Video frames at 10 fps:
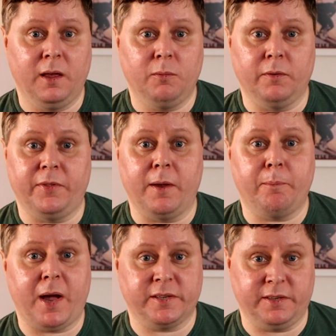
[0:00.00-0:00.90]
with their
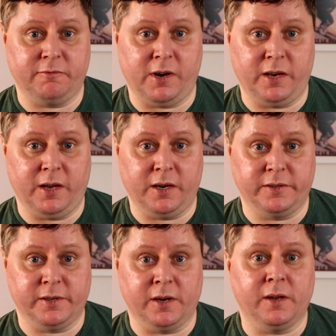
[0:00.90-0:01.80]
passive
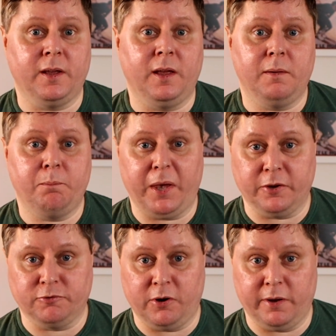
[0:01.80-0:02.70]
radiator,
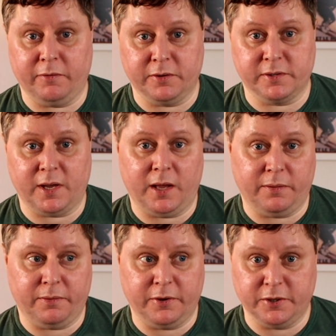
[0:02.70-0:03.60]
bigger drivers
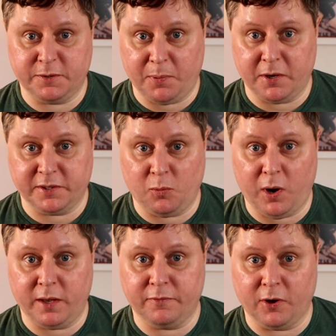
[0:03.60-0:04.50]
and the dispersing
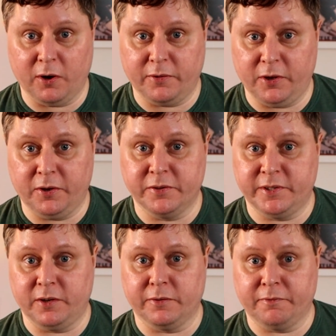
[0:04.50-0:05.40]
waveguide that you can
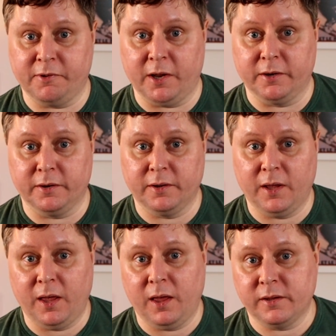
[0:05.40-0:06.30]
see on the front.
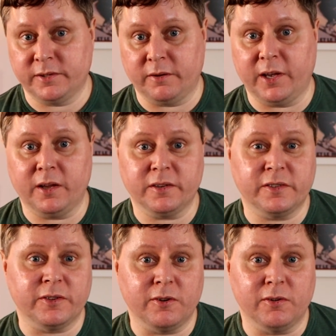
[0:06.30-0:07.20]
So they're going to
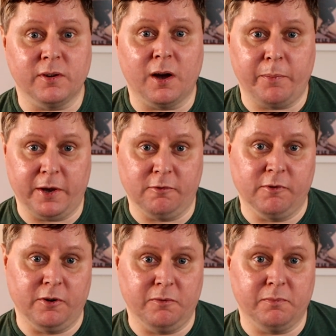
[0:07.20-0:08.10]
suit a bigger
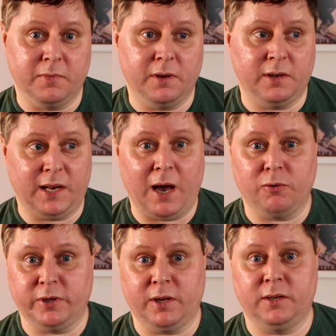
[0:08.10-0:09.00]
room,
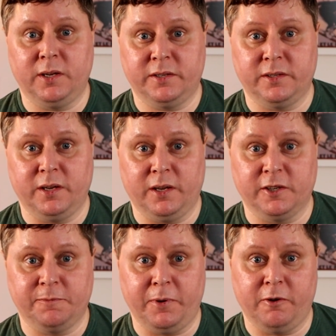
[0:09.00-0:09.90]
louder listening
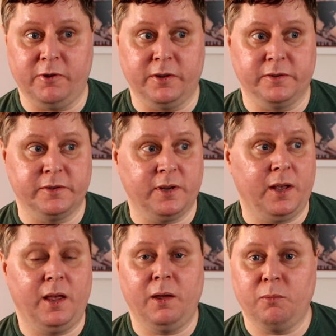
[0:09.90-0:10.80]
experience
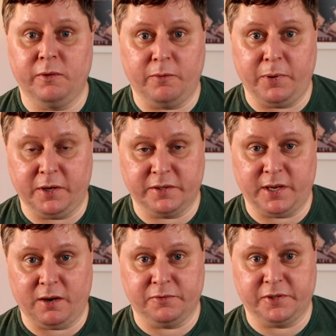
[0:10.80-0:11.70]
with a bigger
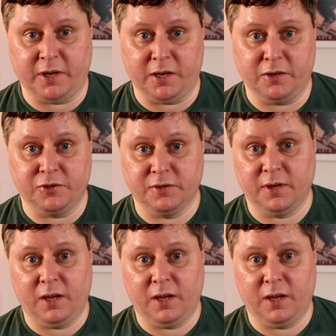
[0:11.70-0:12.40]
soundstage.